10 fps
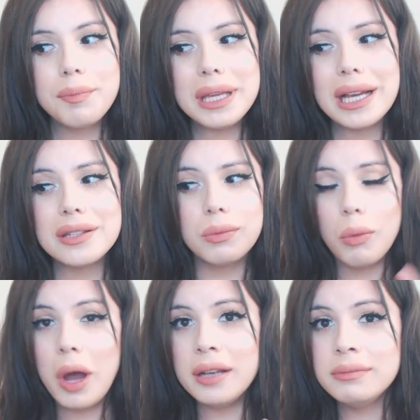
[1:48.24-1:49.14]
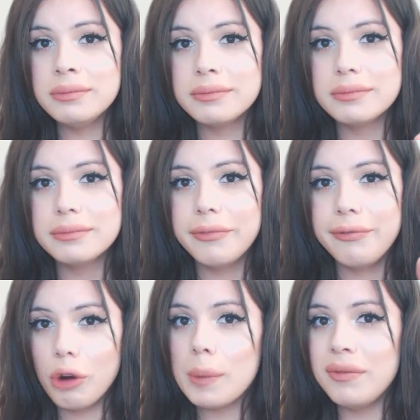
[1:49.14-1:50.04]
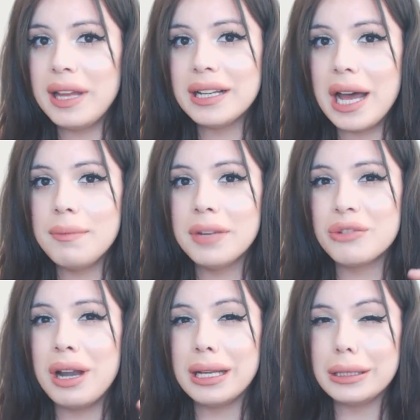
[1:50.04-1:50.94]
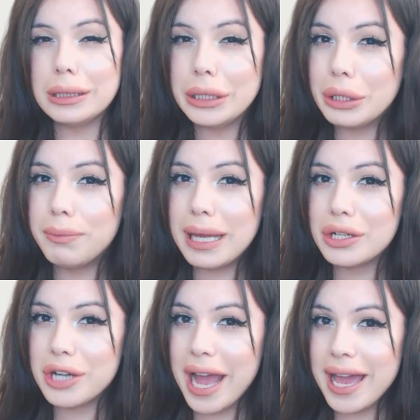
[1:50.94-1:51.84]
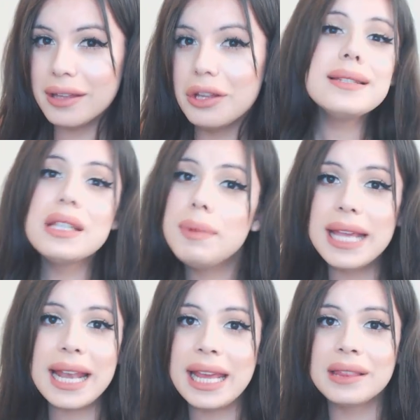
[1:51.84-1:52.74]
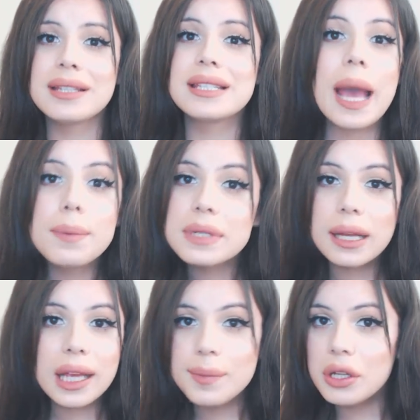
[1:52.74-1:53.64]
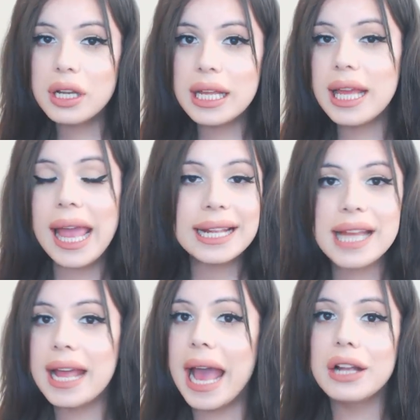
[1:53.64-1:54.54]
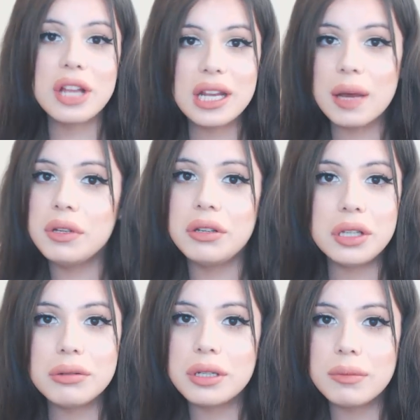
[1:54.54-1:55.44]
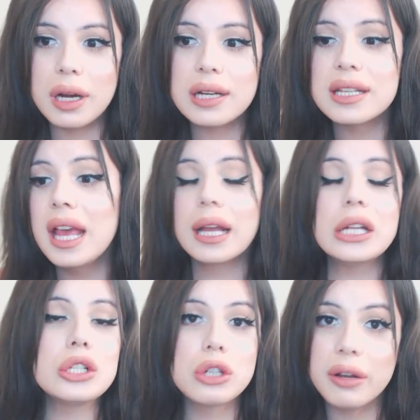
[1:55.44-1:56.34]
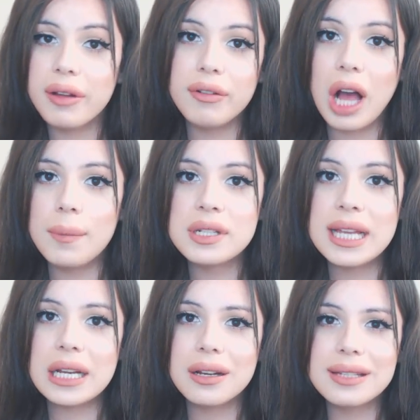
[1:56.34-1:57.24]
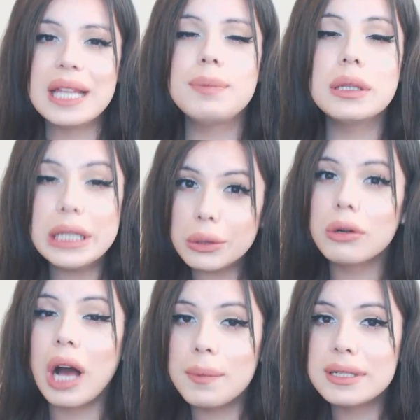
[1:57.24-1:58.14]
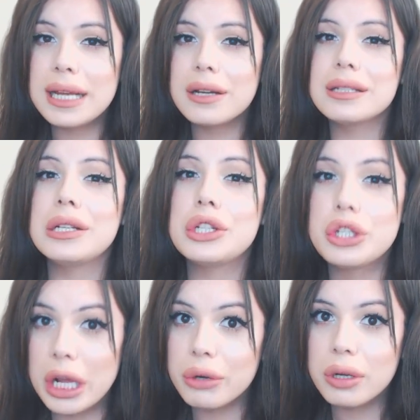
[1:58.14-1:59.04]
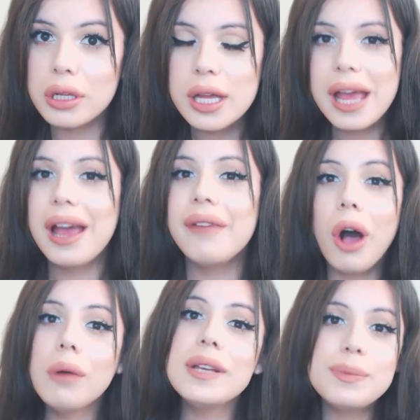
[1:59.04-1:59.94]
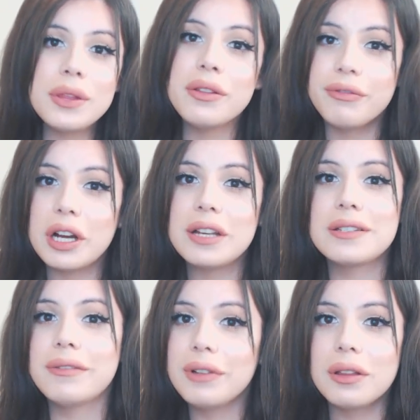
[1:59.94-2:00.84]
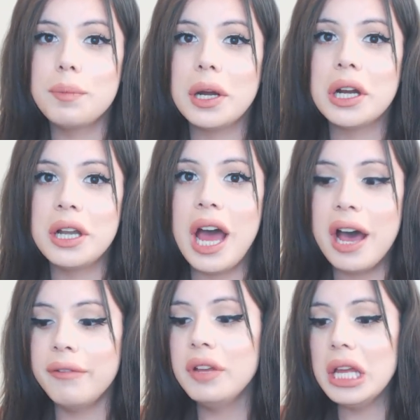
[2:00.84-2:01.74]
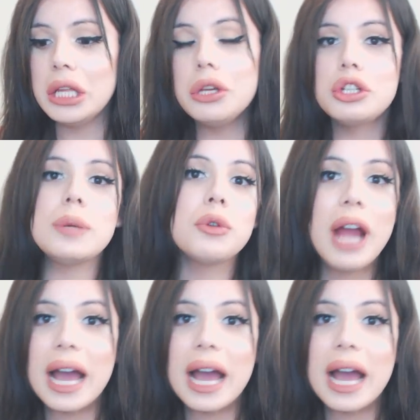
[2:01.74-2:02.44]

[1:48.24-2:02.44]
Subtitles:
because one form of income is running a little bit dry. Since the beginning, the skeptic community, anti-sjw YouTubers, conservative commentators, and political commentators in general have always been the first to feel the burn of YouTube